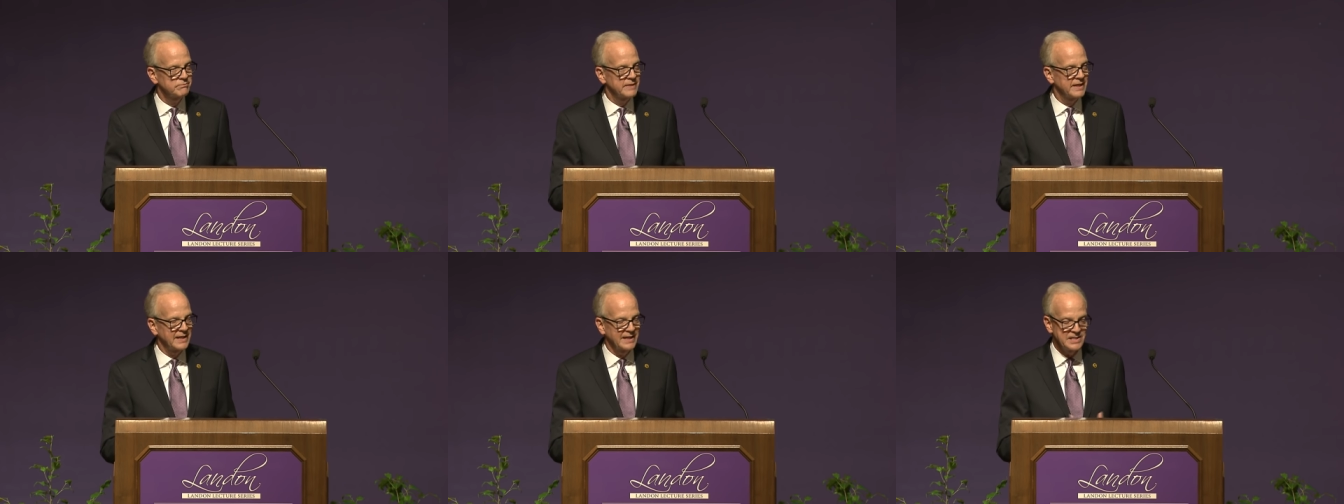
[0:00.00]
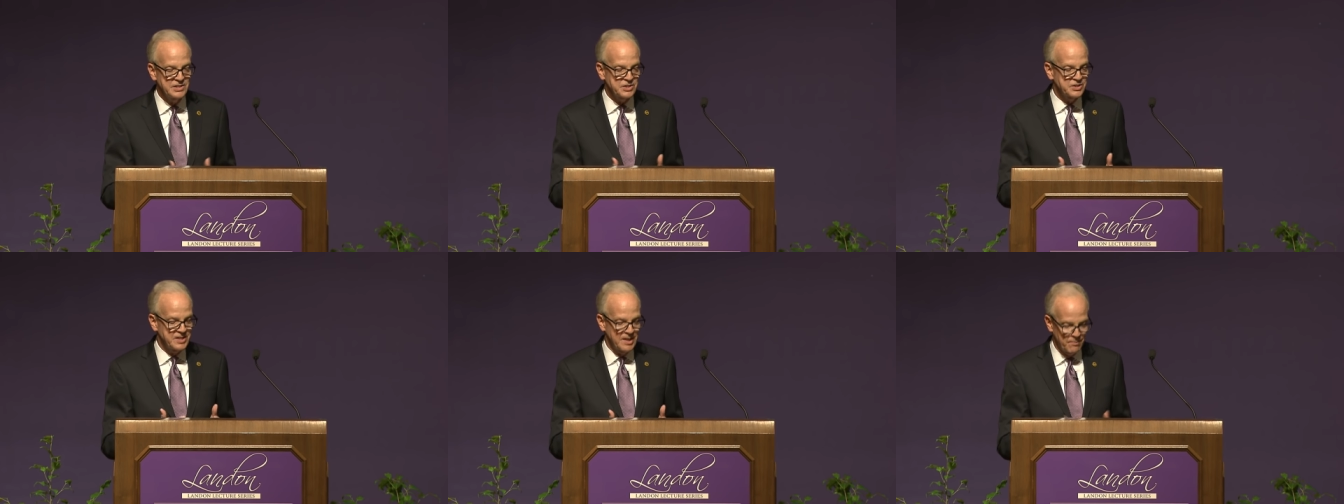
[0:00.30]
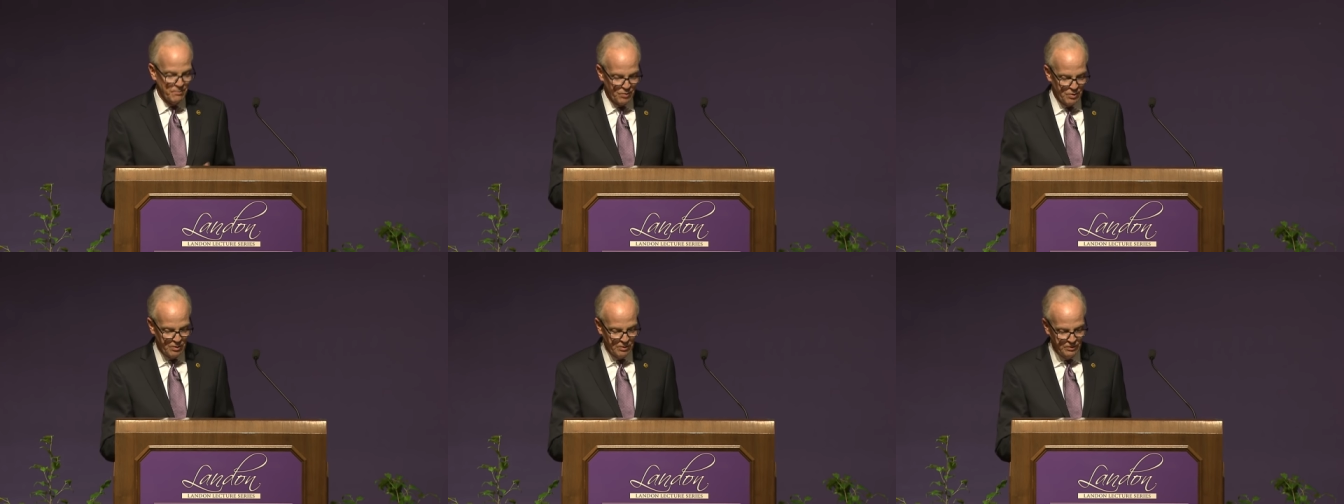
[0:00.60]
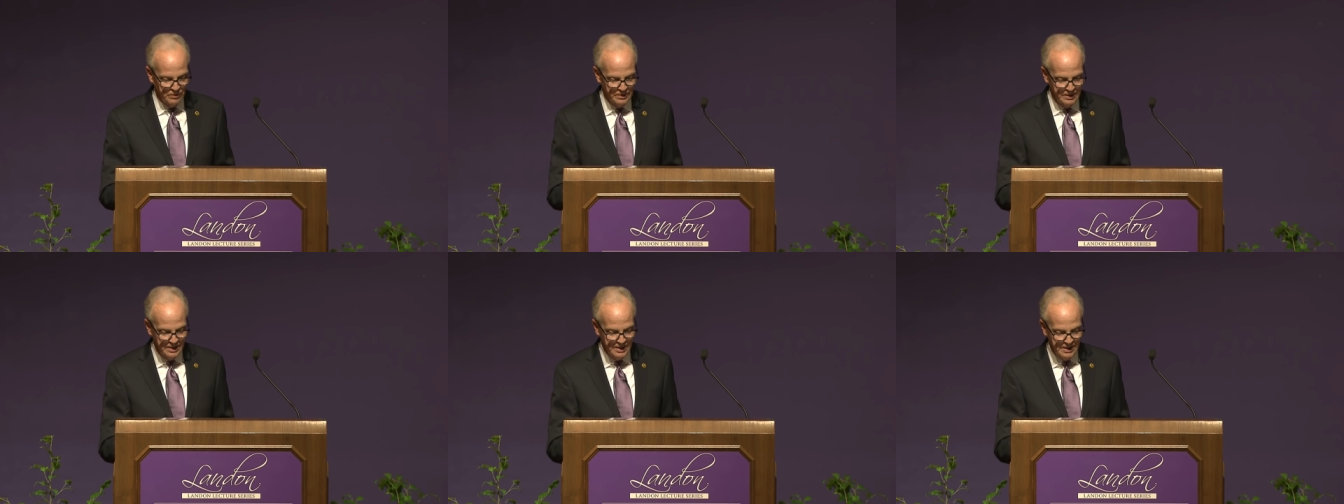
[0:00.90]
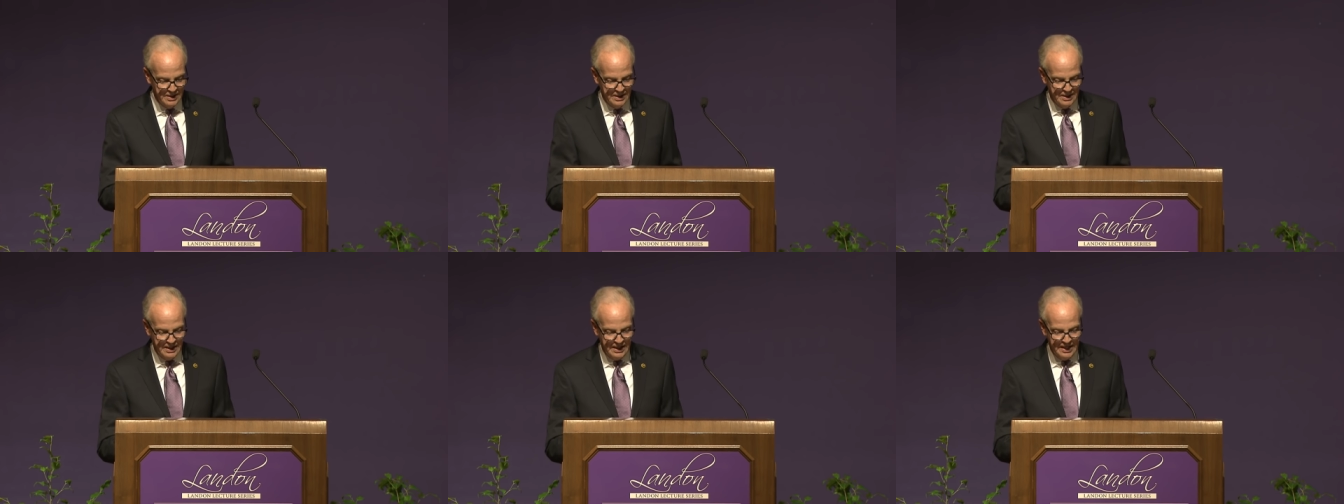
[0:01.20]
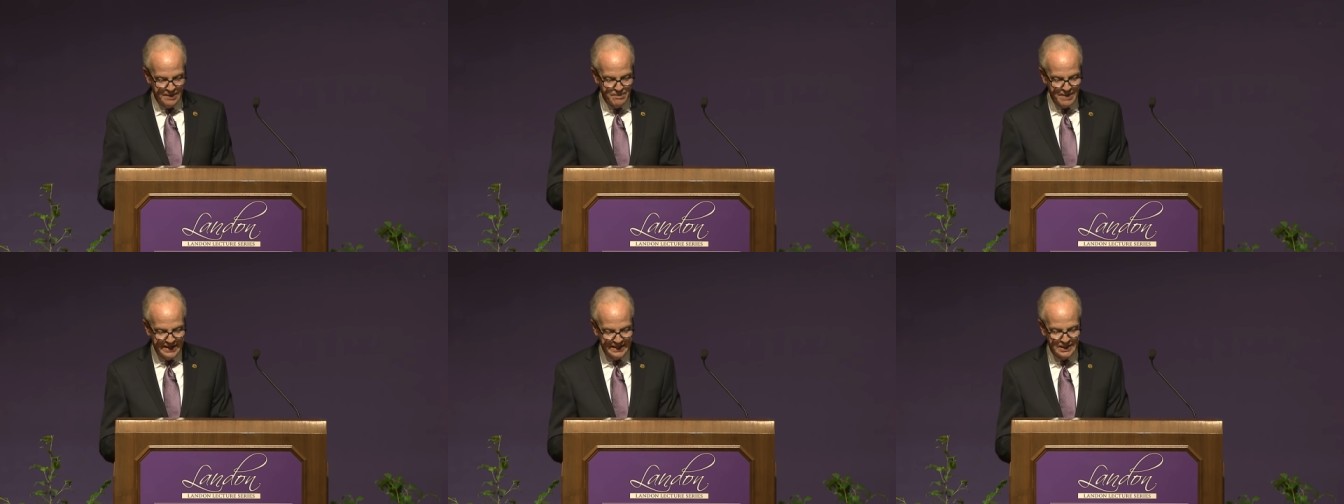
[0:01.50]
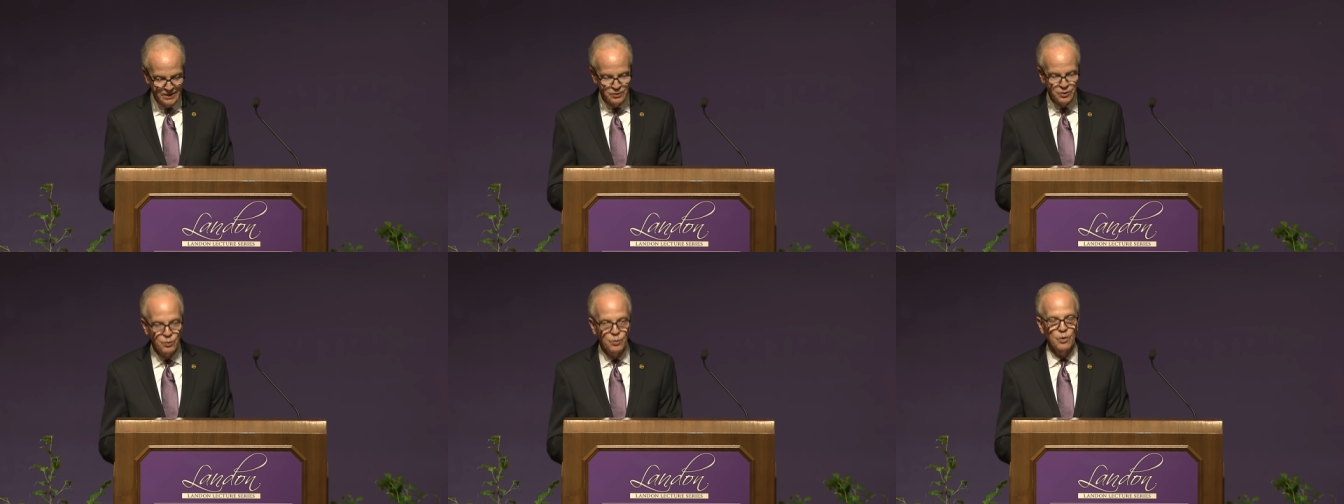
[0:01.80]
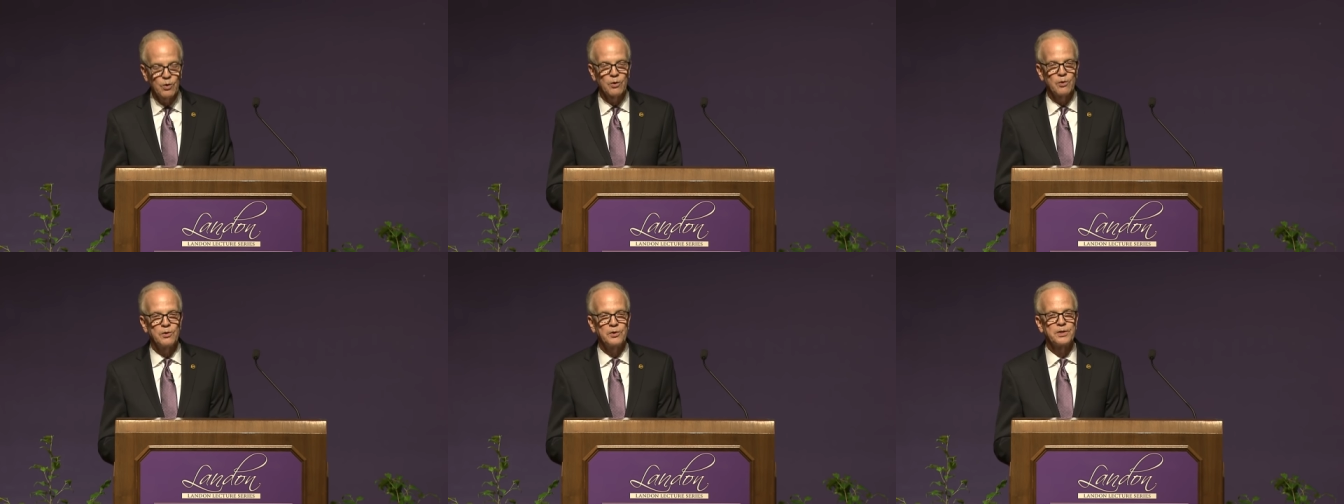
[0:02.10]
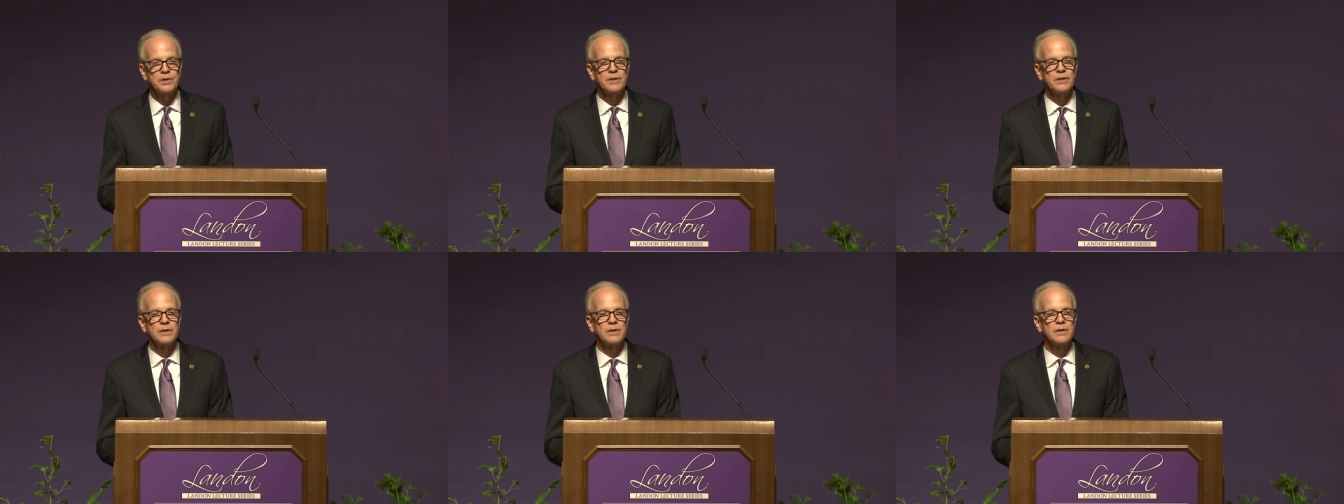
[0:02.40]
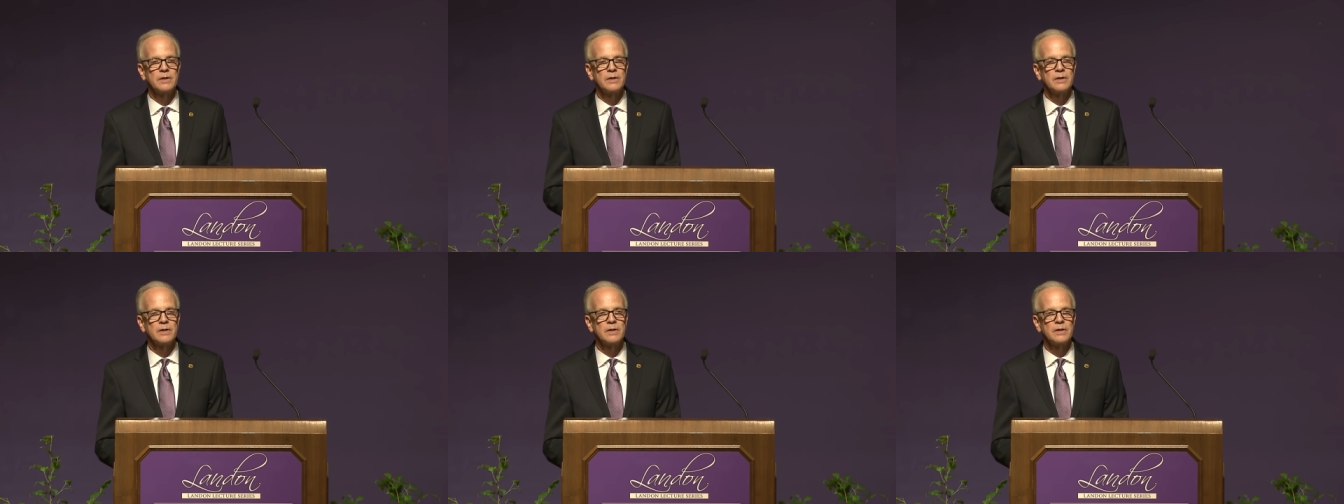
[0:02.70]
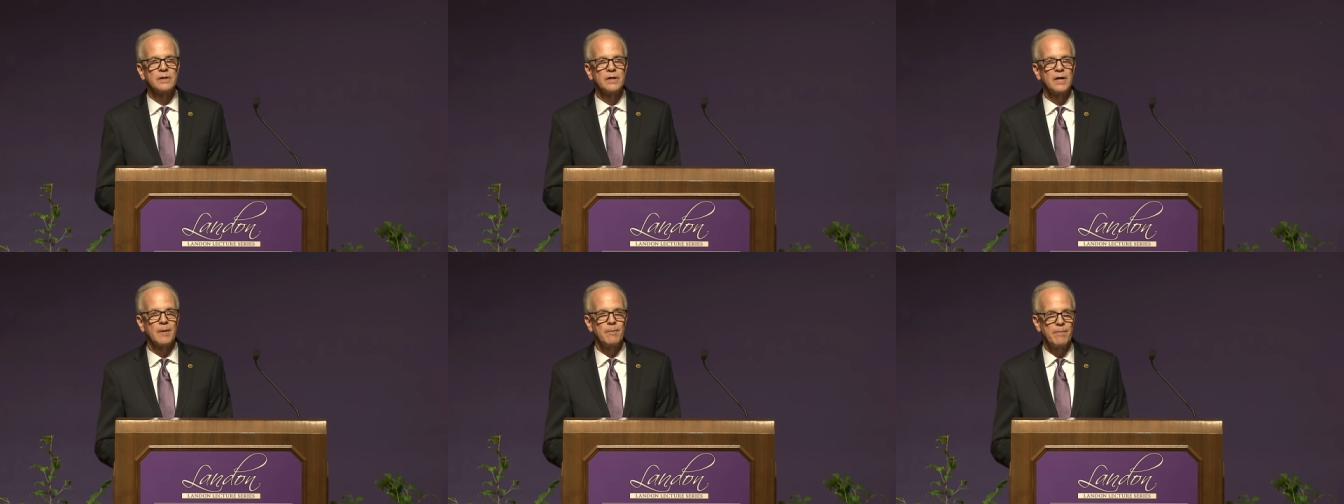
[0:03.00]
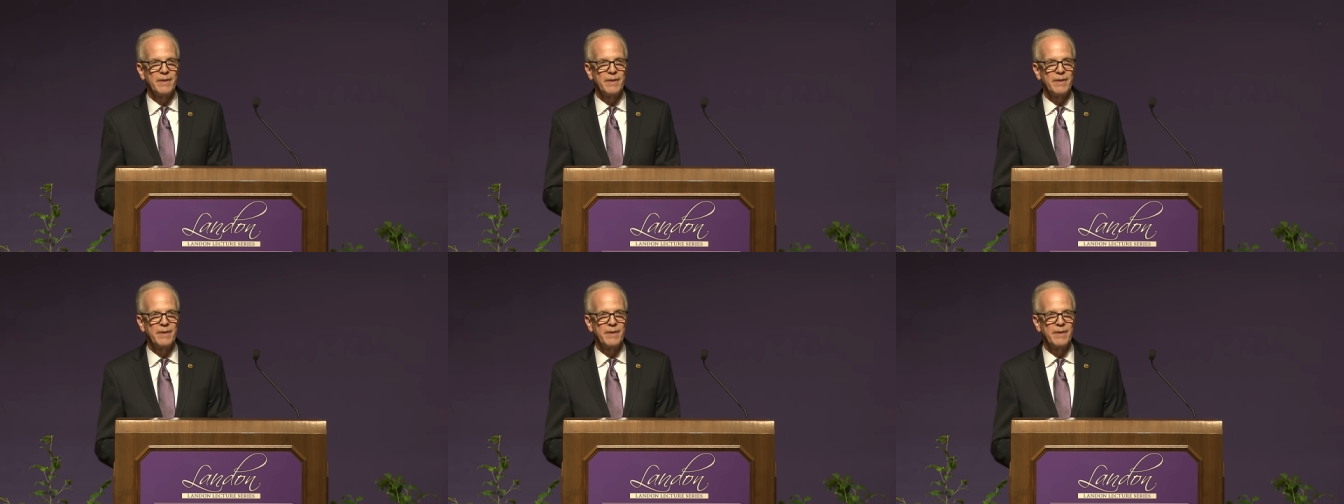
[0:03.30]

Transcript: at least some role, in making the world a